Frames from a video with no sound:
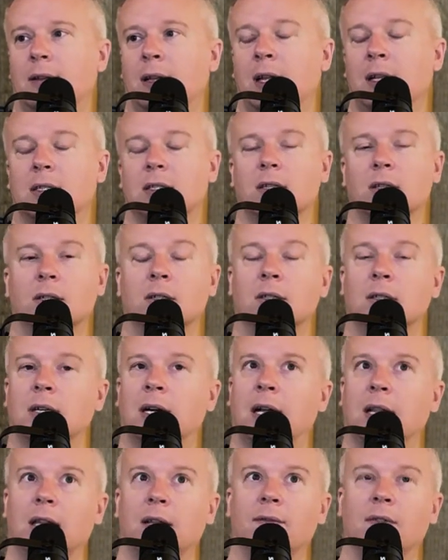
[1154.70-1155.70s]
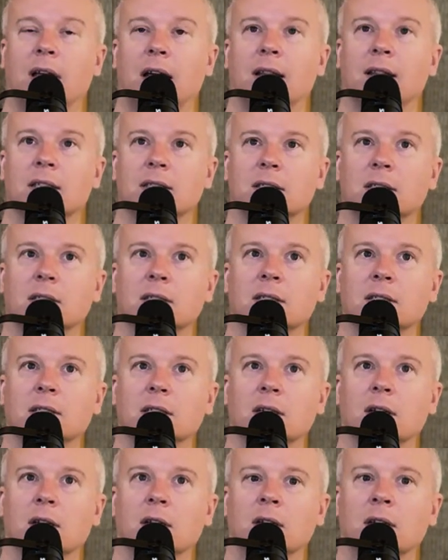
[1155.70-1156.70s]
And so I love that.
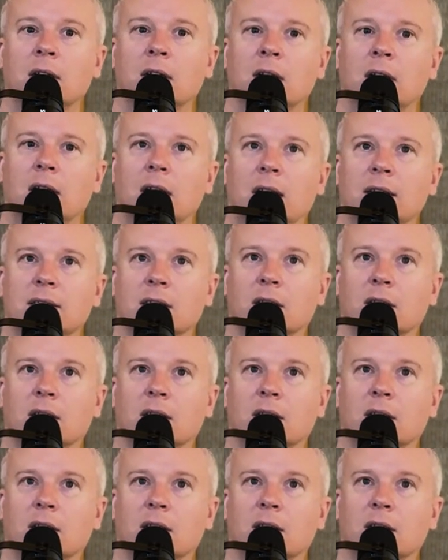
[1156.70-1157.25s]
That's a